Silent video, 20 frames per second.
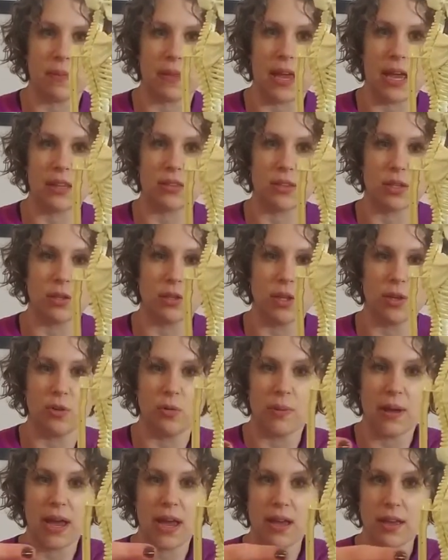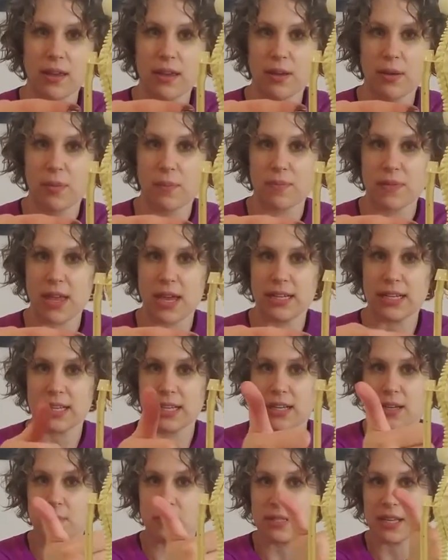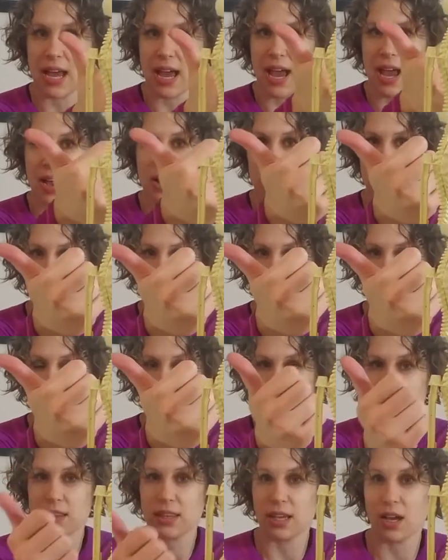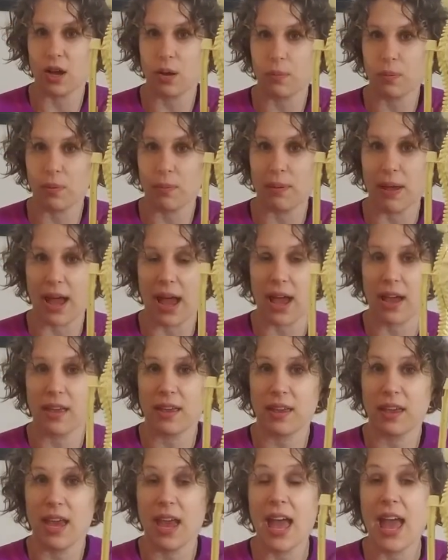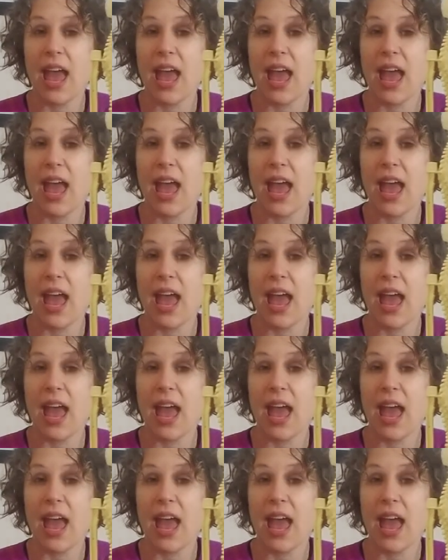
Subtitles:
at the low back and it comes out at the upper back.